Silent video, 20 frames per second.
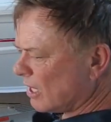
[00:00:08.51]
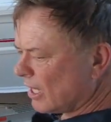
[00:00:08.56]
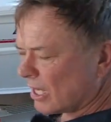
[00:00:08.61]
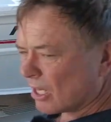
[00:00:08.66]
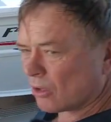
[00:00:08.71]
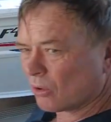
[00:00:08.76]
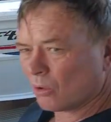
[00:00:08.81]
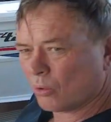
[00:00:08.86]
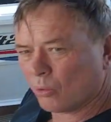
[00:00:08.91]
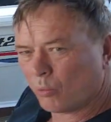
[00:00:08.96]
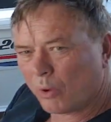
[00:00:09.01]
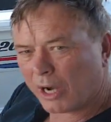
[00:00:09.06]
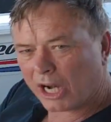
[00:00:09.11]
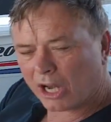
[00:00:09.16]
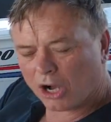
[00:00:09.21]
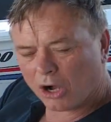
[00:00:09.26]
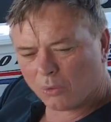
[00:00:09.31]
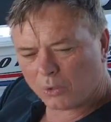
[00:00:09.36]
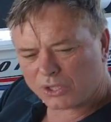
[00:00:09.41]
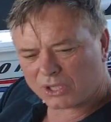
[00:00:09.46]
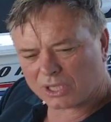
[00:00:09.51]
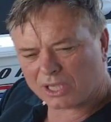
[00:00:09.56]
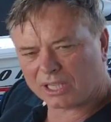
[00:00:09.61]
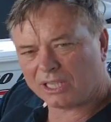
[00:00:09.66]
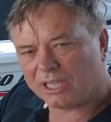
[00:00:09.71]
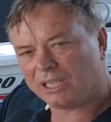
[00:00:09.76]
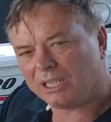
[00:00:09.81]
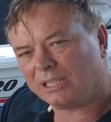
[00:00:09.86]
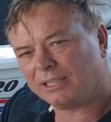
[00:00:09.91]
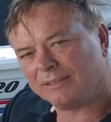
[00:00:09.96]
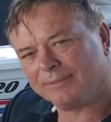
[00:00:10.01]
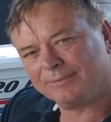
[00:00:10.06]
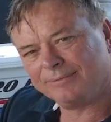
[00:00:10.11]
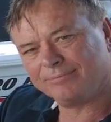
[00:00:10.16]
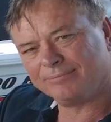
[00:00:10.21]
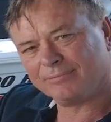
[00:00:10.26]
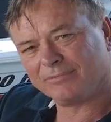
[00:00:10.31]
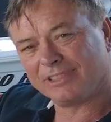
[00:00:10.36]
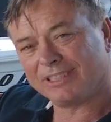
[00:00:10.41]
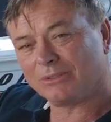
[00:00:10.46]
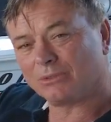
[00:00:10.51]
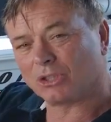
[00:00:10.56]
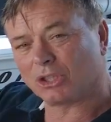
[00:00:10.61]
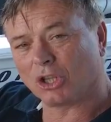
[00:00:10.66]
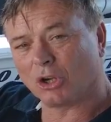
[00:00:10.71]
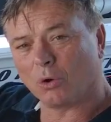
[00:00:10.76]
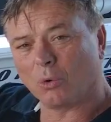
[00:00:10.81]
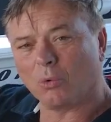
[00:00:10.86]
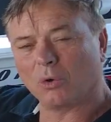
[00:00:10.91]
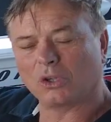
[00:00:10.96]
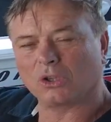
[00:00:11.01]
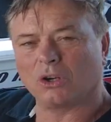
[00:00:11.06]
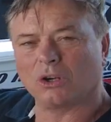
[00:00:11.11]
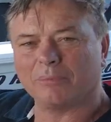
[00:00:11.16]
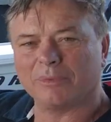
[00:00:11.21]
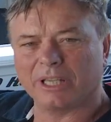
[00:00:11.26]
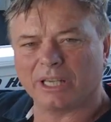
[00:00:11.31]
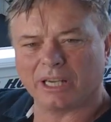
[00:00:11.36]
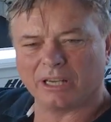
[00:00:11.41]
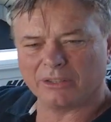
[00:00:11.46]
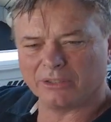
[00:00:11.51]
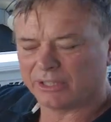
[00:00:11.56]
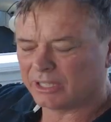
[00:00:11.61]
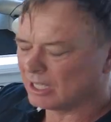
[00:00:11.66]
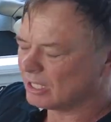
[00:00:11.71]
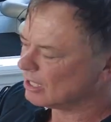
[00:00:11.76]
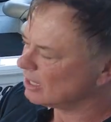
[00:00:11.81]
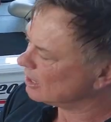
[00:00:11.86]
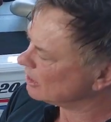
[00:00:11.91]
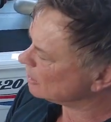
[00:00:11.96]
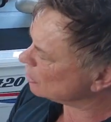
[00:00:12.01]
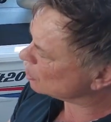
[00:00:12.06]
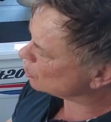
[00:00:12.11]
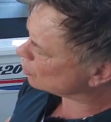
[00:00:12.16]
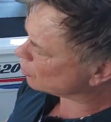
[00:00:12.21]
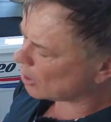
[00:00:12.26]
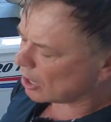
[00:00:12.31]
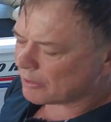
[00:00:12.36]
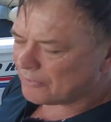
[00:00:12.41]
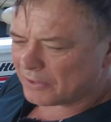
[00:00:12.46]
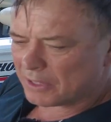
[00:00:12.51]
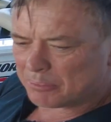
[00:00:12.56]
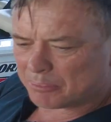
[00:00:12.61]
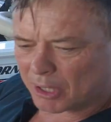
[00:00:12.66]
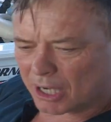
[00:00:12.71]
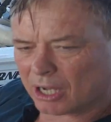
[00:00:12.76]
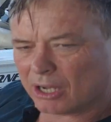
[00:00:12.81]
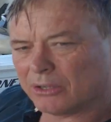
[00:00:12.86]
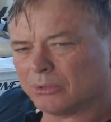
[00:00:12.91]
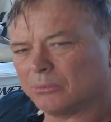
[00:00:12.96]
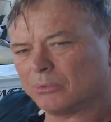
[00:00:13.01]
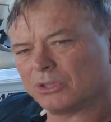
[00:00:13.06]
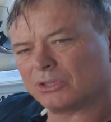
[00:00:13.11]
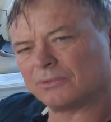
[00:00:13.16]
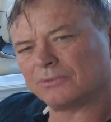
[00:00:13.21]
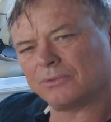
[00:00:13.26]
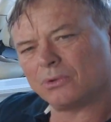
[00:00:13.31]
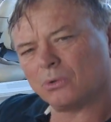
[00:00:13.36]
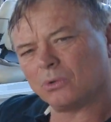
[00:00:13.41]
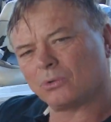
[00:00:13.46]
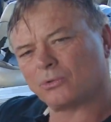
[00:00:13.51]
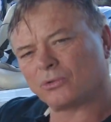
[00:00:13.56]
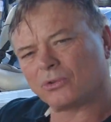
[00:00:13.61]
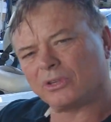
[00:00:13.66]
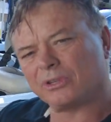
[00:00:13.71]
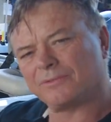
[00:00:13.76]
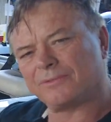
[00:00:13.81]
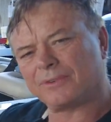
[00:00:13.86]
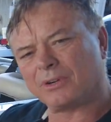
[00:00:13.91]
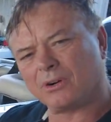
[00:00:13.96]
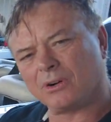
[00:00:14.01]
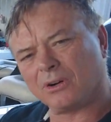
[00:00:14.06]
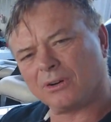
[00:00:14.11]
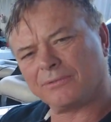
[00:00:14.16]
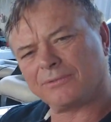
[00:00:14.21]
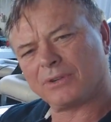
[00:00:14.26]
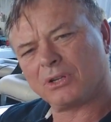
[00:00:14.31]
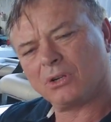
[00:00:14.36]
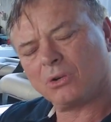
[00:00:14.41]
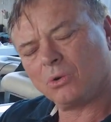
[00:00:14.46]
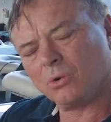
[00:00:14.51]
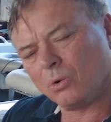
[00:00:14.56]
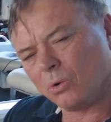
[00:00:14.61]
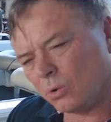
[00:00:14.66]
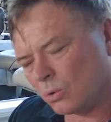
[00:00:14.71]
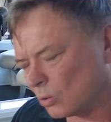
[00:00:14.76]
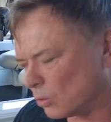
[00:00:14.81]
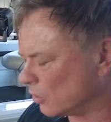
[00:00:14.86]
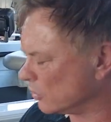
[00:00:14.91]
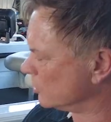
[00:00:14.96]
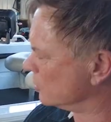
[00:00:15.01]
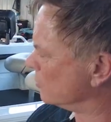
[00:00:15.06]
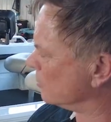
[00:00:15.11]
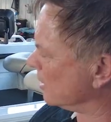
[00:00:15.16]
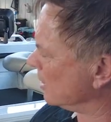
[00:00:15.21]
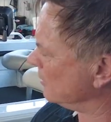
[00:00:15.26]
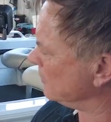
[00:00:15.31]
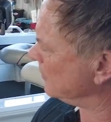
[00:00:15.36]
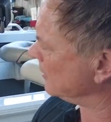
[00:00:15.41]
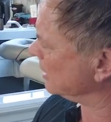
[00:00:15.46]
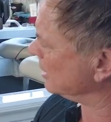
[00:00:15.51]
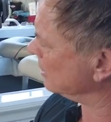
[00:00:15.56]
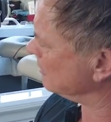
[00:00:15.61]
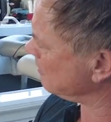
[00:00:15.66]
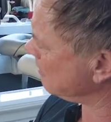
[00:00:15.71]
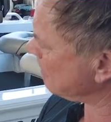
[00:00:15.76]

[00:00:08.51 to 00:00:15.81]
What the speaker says: Now, when I was a kid, and that was a long time ago, the trophy boat was a 435 Hornet Trophy.